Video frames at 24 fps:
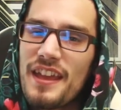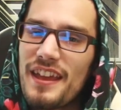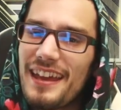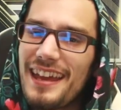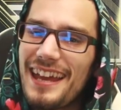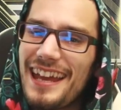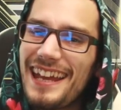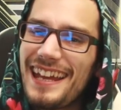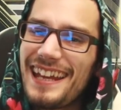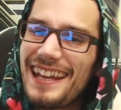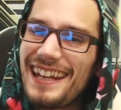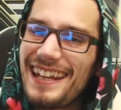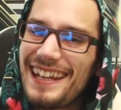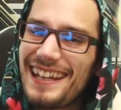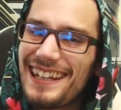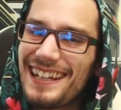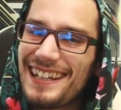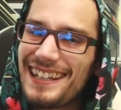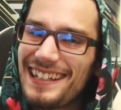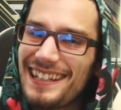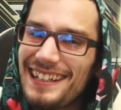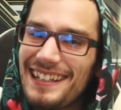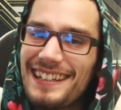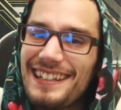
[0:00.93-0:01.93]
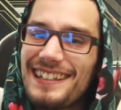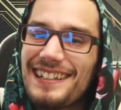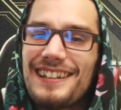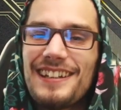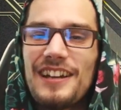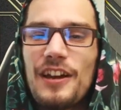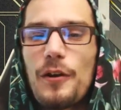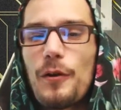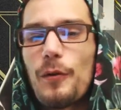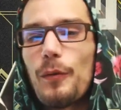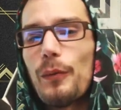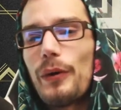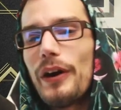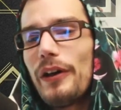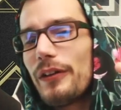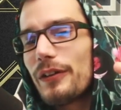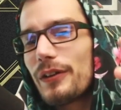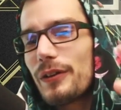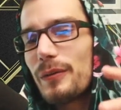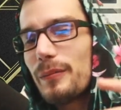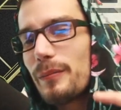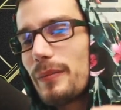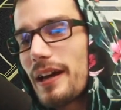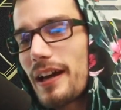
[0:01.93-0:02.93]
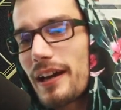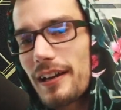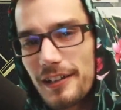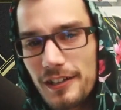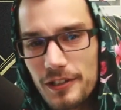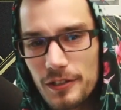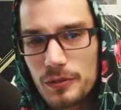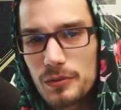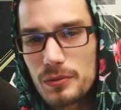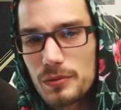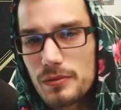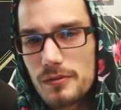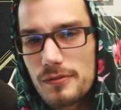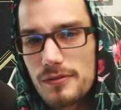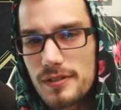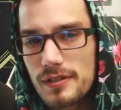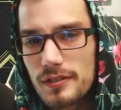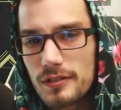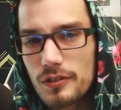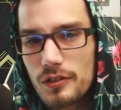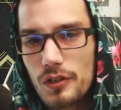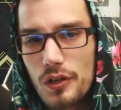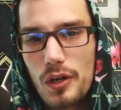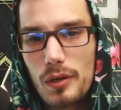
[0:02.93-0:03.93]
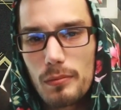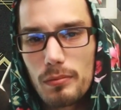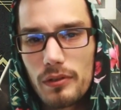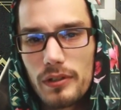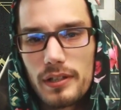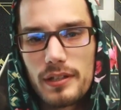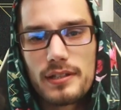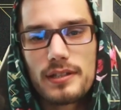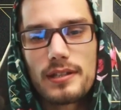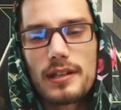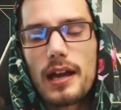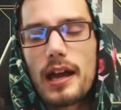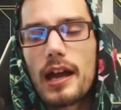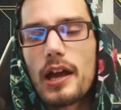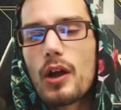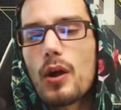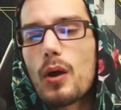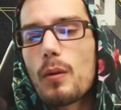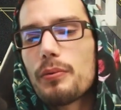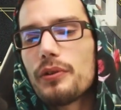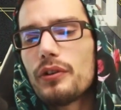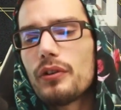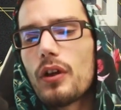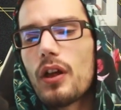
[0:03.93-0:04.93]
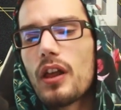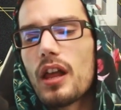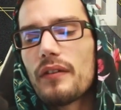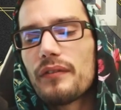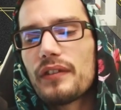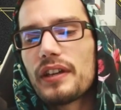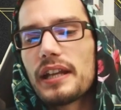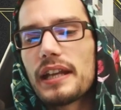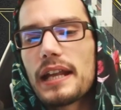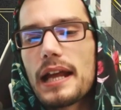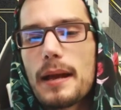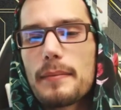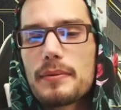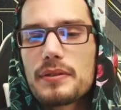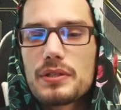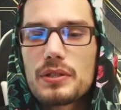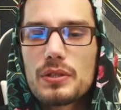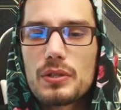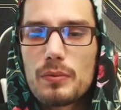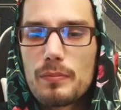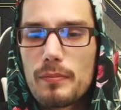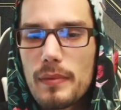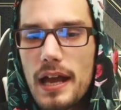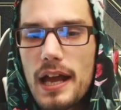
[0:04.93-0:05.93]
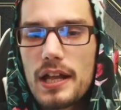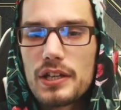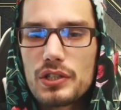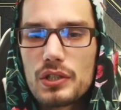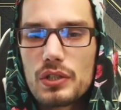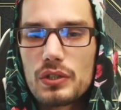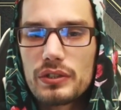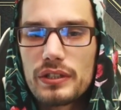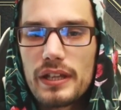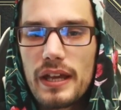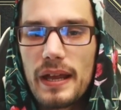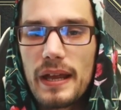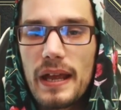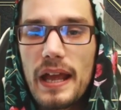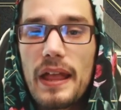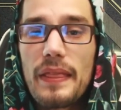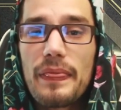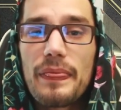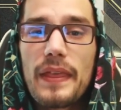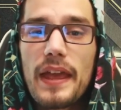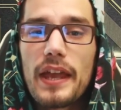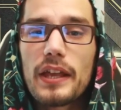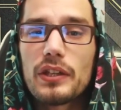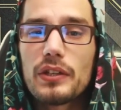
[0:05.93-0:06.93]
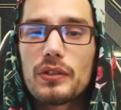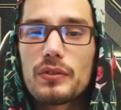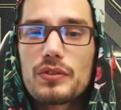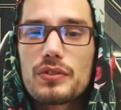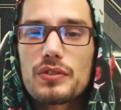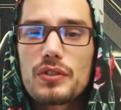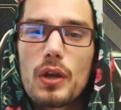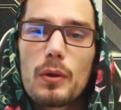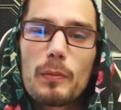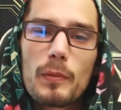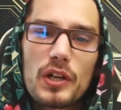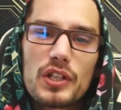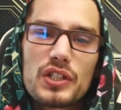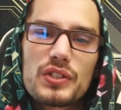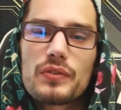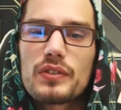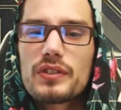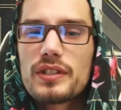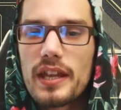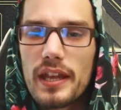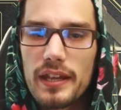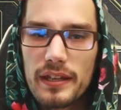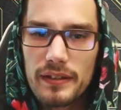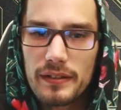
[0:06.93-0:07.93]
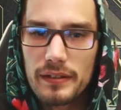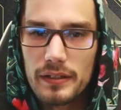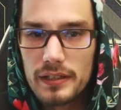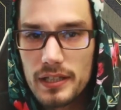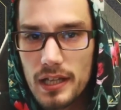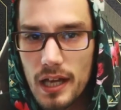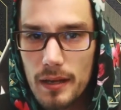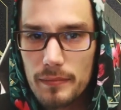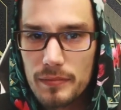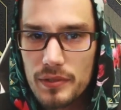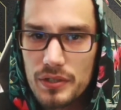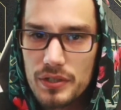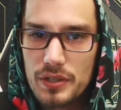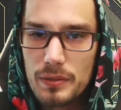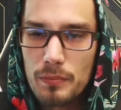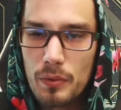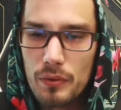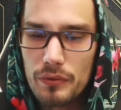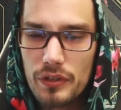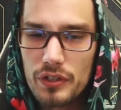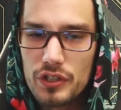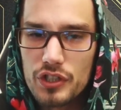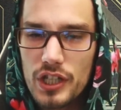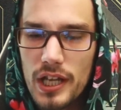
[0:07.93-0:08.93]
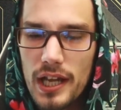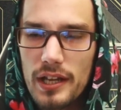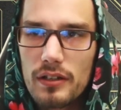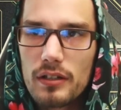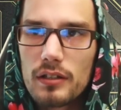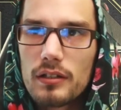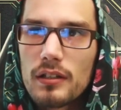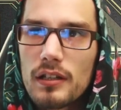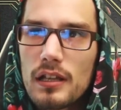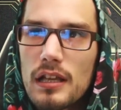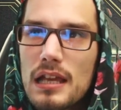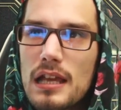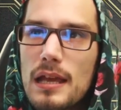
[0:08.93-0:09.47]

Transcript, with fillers: Hey, welcome back, ghouls and goblins. I hope you're all having an absolute magical day, and thank you so much for taking the time to support the channel.